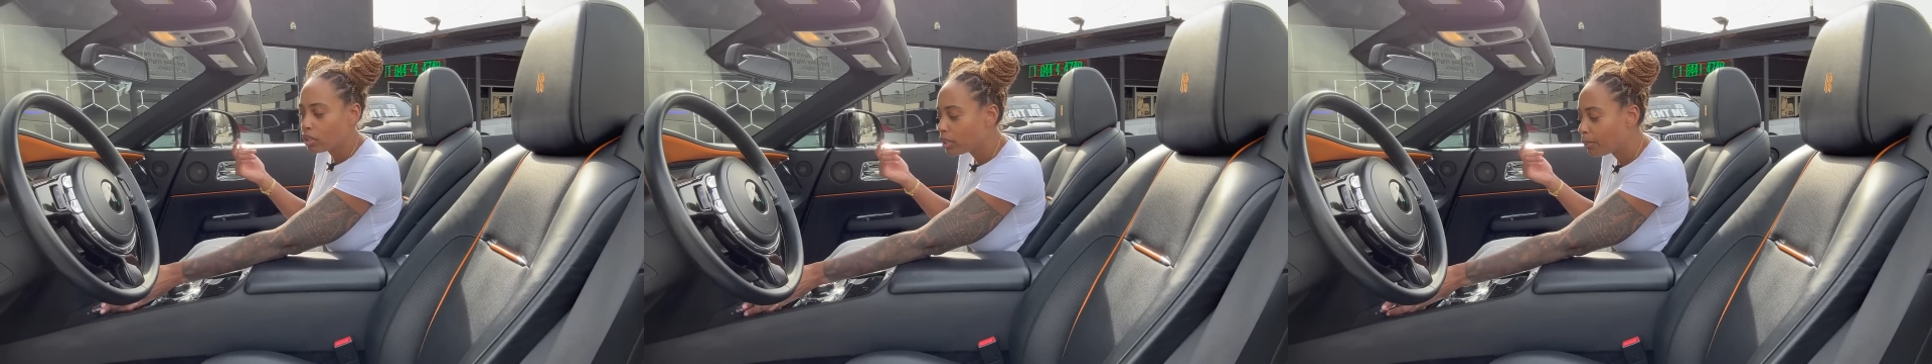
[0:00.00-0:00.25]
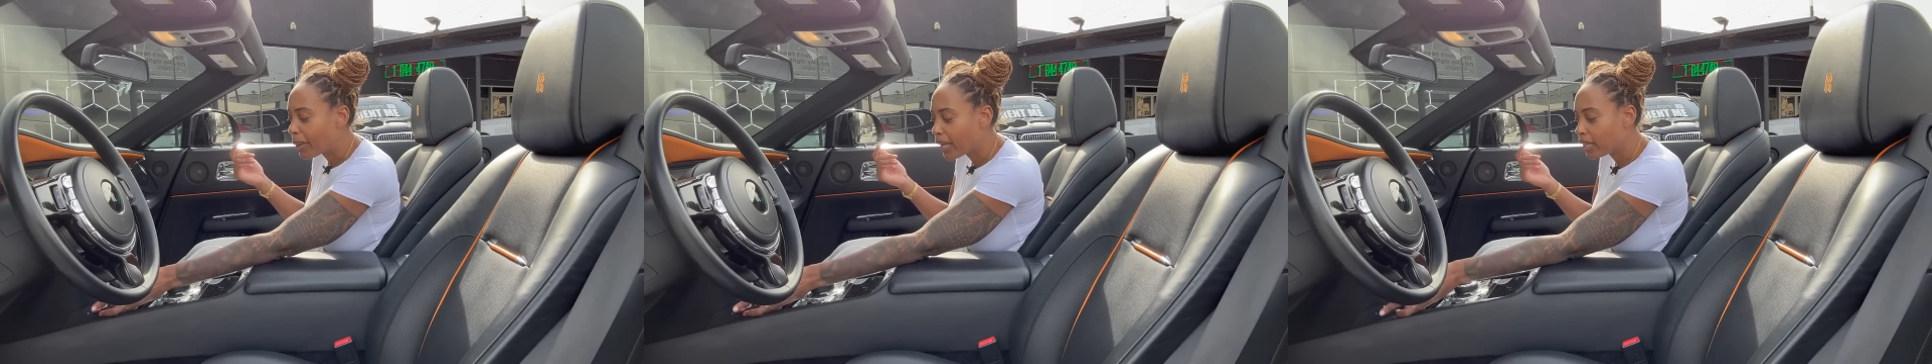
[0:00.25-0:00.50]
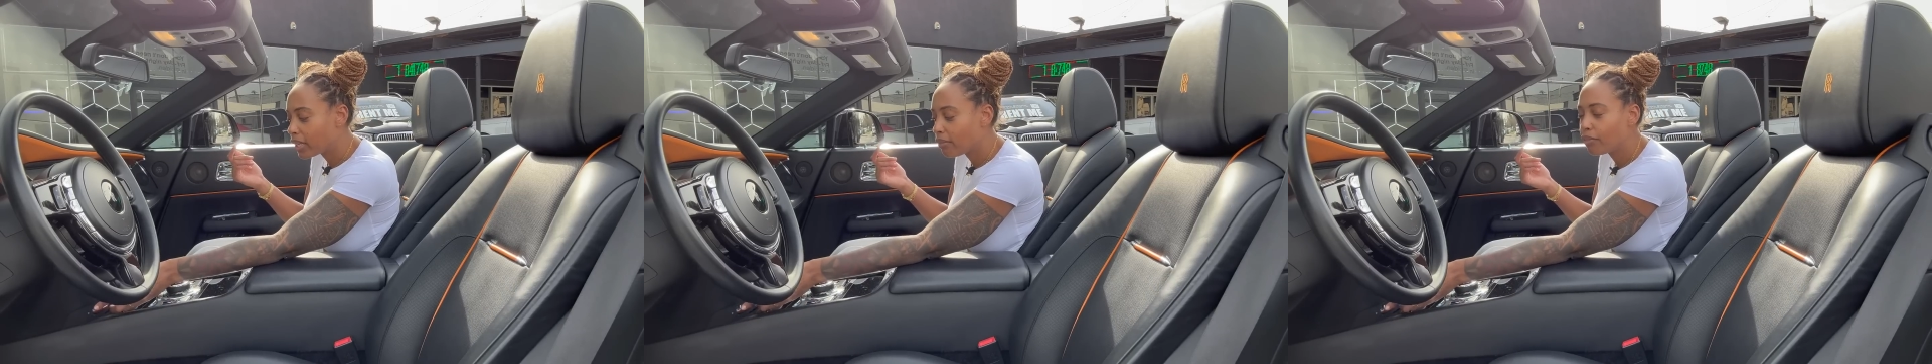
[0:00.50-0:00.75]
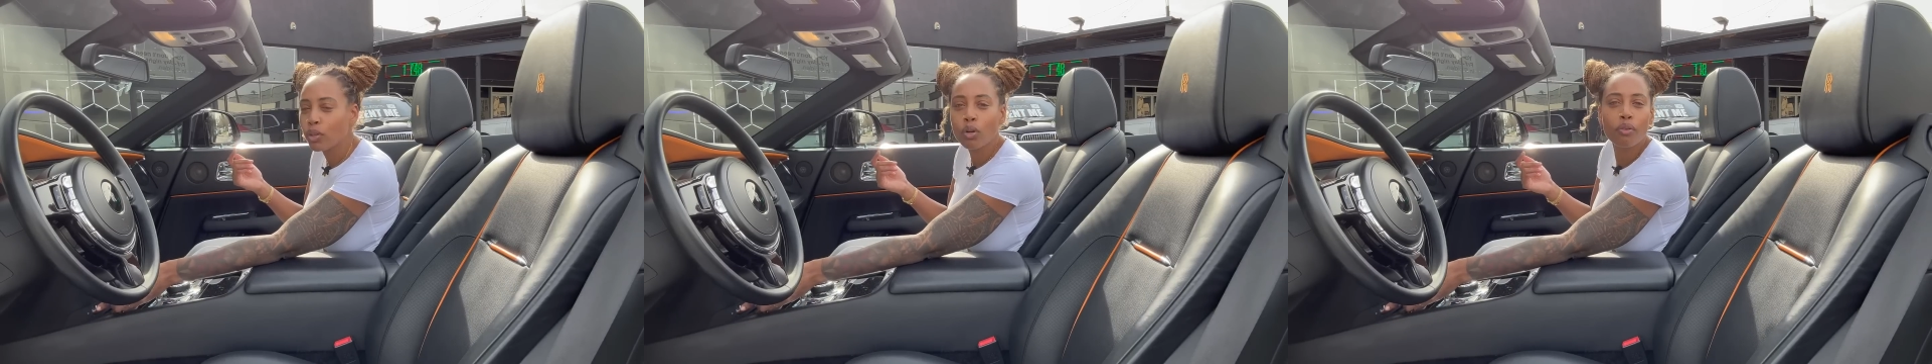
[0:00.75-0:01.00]
depending
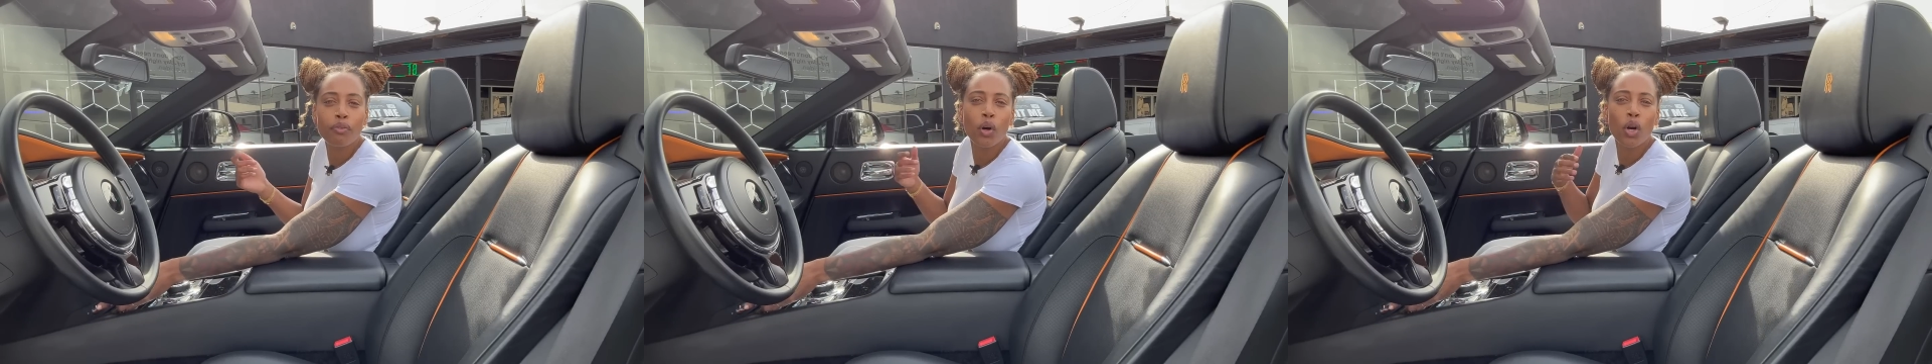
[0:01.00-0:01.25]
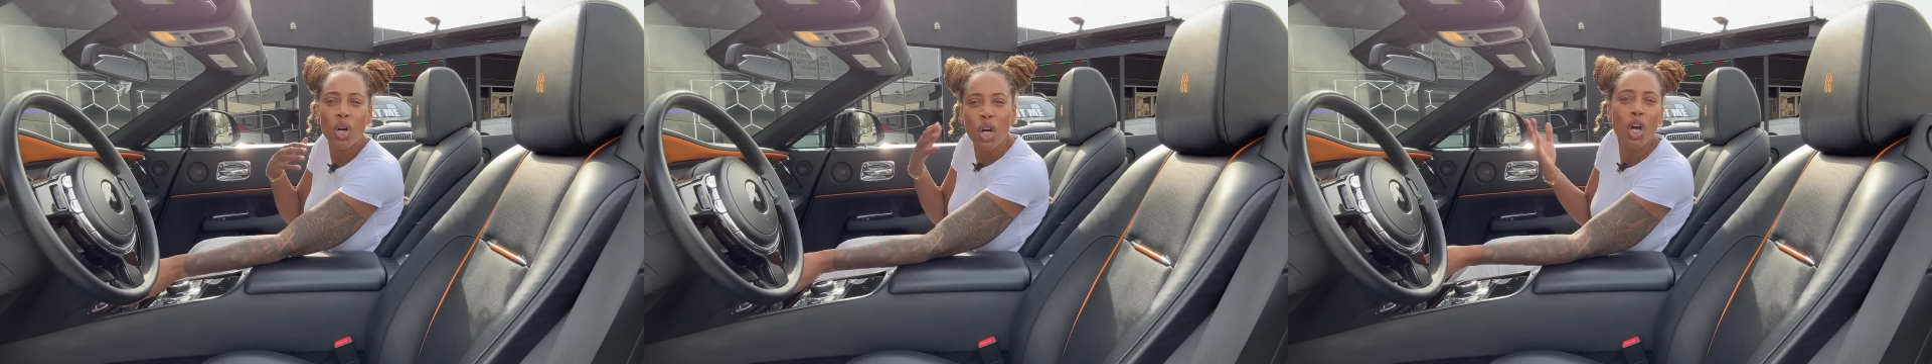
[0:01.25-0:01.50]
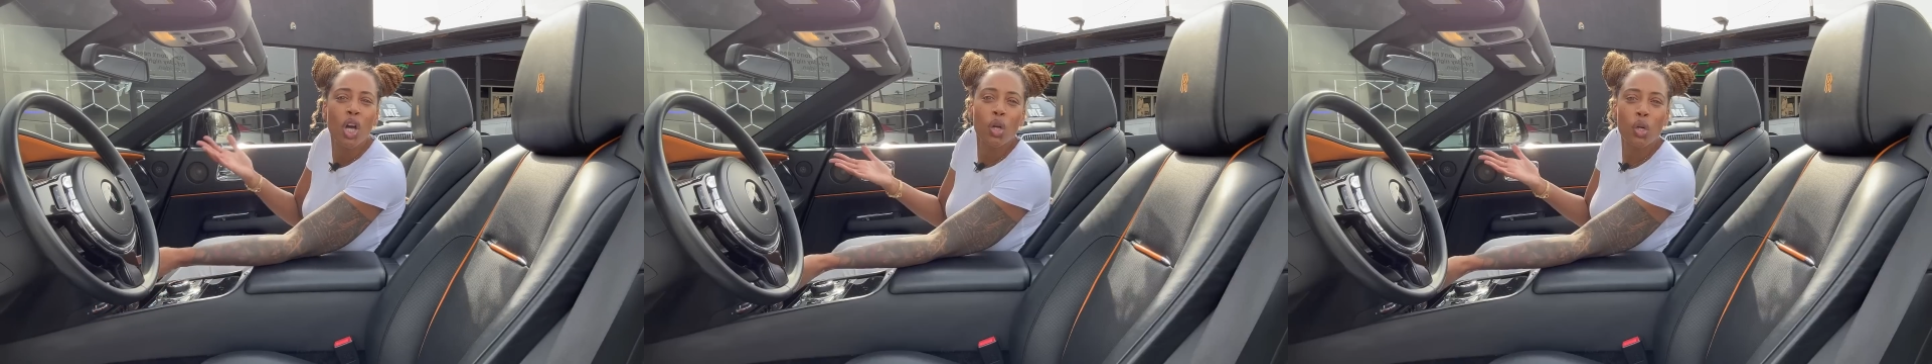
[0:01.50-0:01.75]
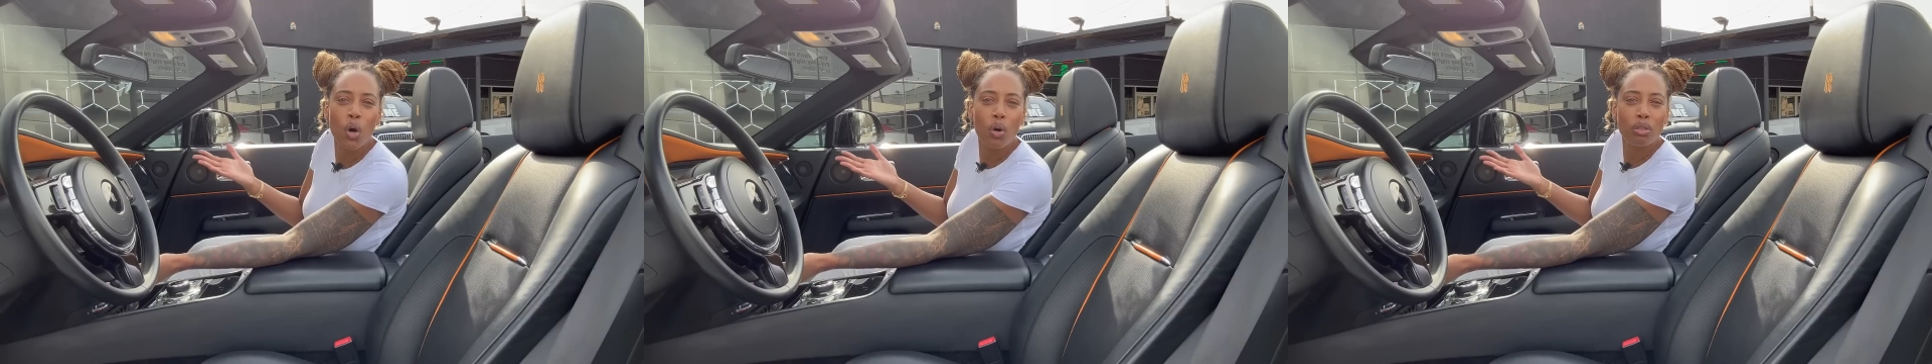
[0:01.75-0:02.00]
if you go for
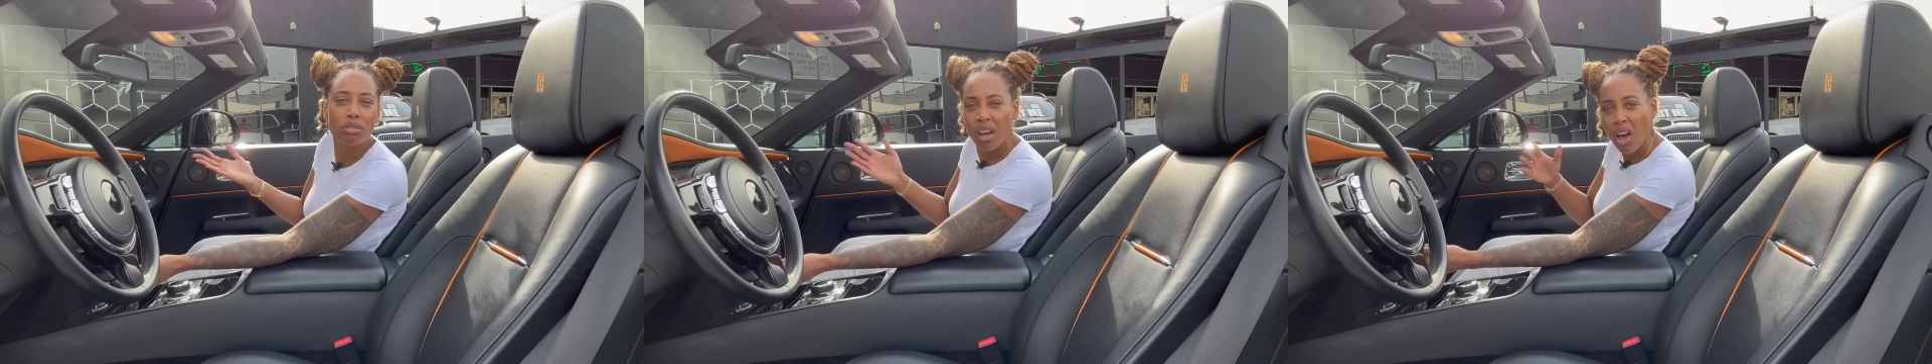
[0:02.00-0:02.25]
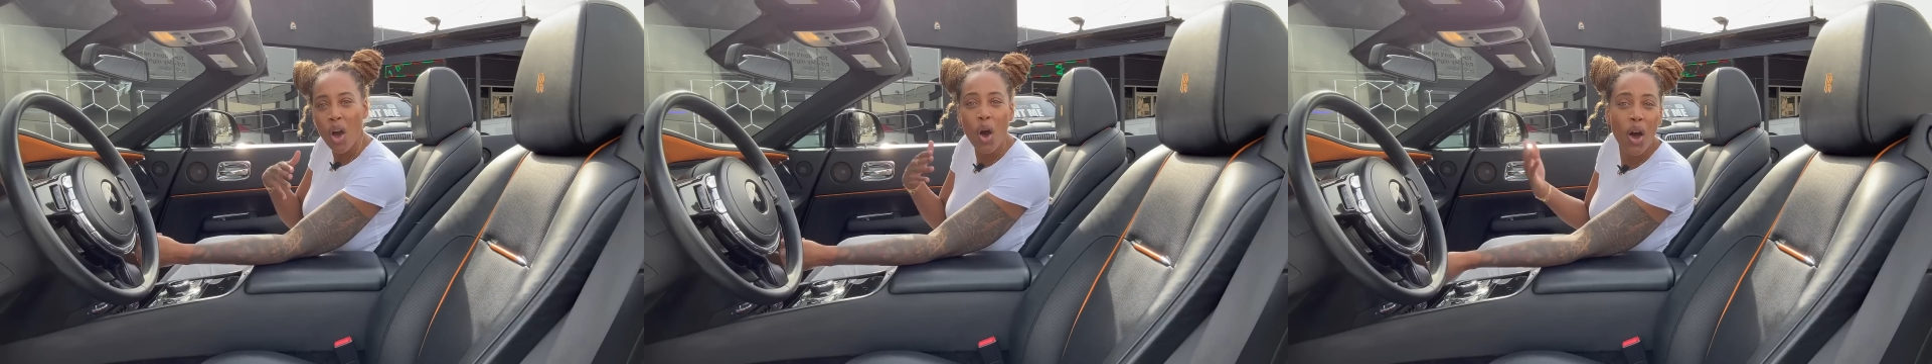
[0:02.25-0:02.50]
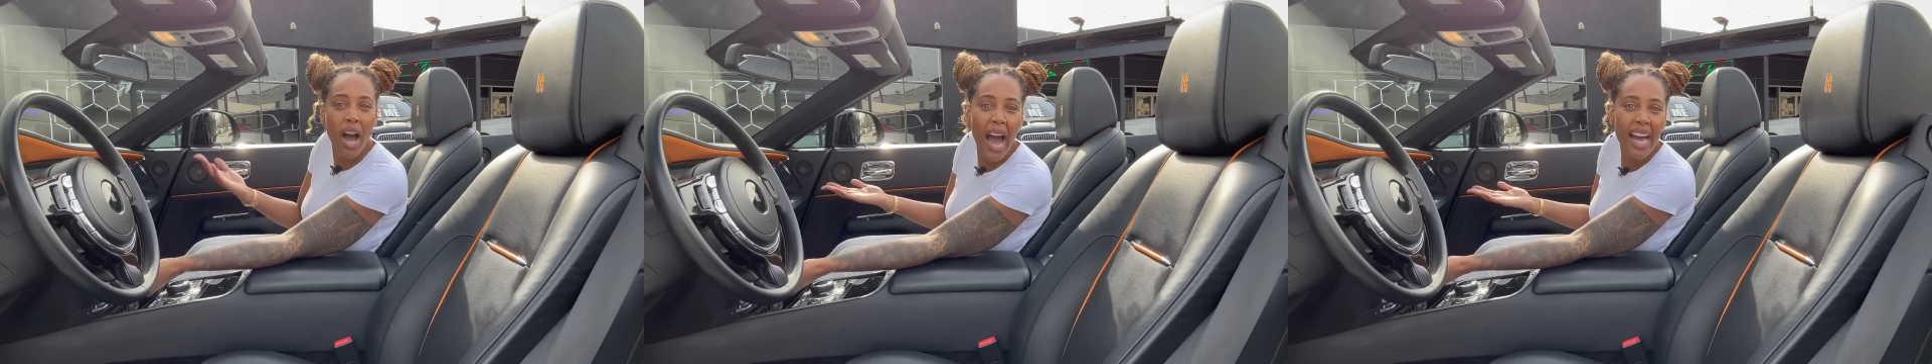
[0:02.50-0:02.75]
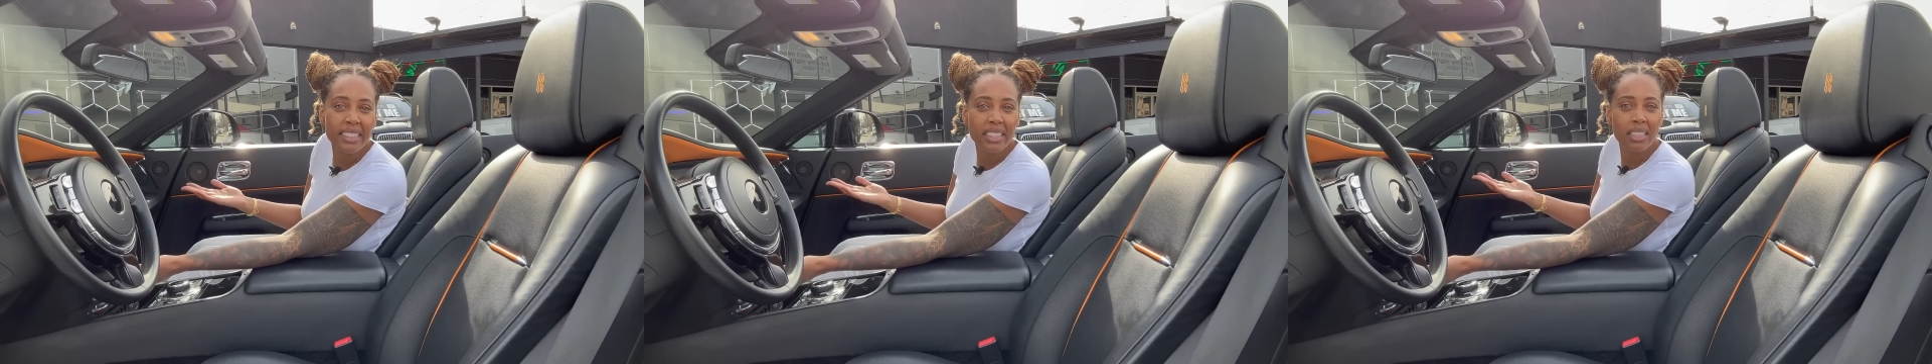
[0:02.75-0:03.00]
cold or
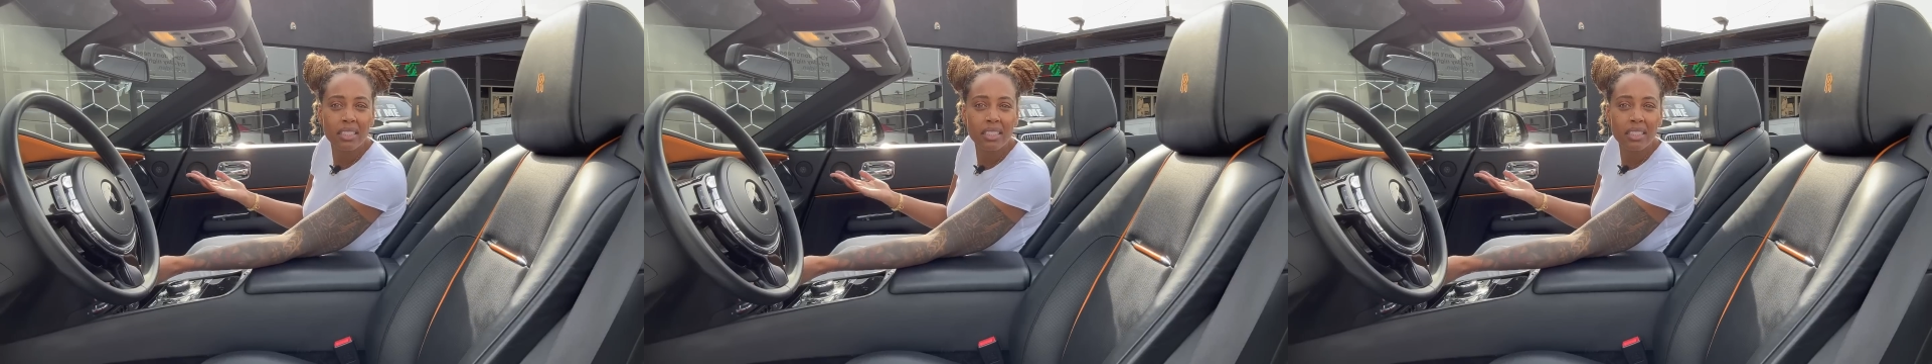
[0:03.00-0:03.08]
hot.